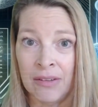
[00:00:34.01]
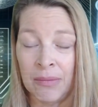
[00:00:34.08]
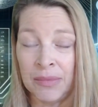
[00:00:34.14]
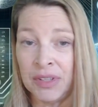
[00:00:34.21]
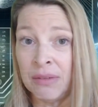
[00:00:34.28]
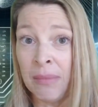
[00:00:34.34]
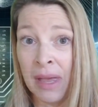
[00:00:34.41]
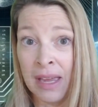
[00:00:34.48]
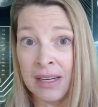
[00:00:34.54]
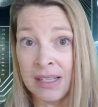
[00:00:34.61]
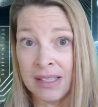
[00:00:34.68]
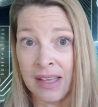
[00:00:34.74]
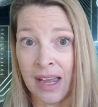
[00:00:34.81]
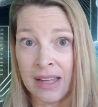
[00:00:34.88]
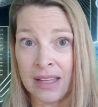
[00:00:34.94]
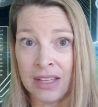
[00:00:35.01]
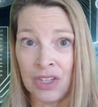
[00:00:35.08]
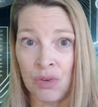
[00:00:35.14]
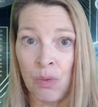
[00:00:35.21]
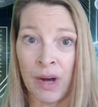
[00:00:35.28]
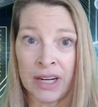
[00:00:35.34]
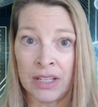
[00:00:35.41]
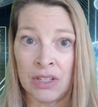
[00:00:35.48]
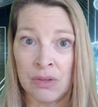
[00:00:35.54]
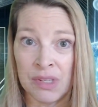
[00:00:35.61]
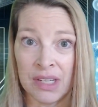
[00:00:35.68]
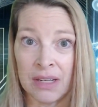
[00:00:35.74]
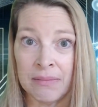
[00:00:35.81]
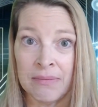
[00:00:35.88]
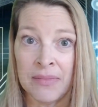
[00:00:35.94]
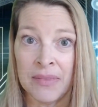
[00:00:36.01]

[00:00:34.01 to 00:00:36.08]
you may decide that you want to use it.